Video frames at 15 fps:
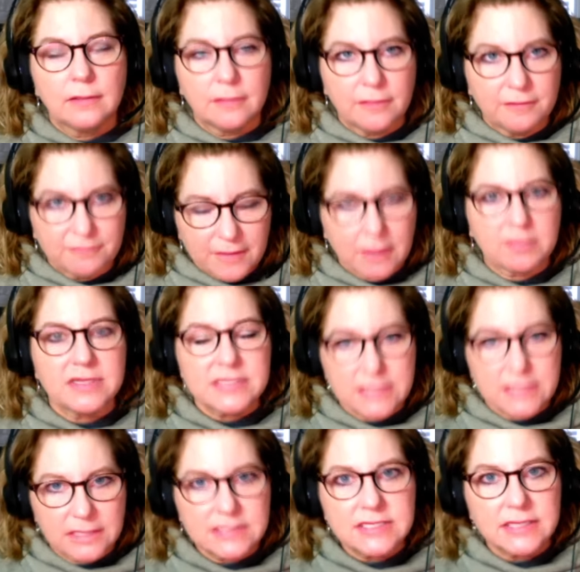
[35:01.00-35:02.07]
the family's
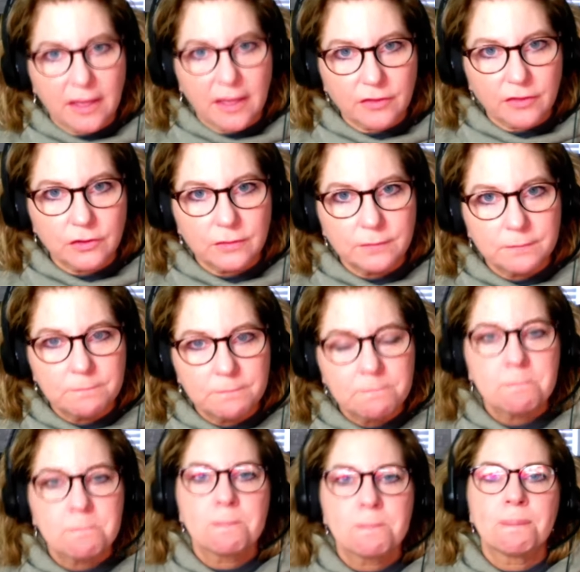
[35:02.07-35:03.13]
not together.
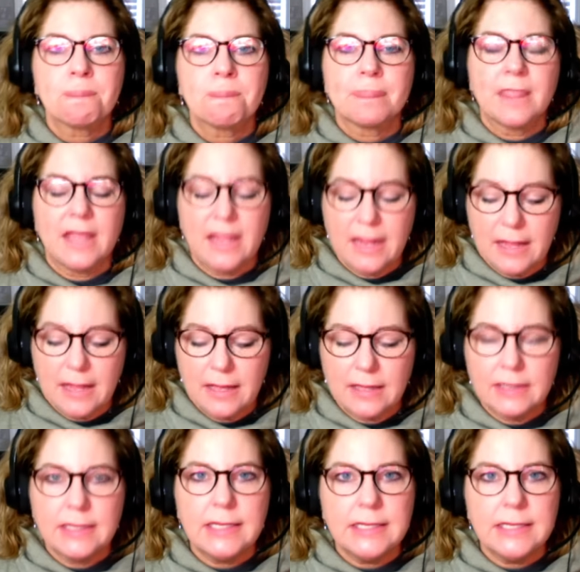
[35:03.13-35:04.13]
And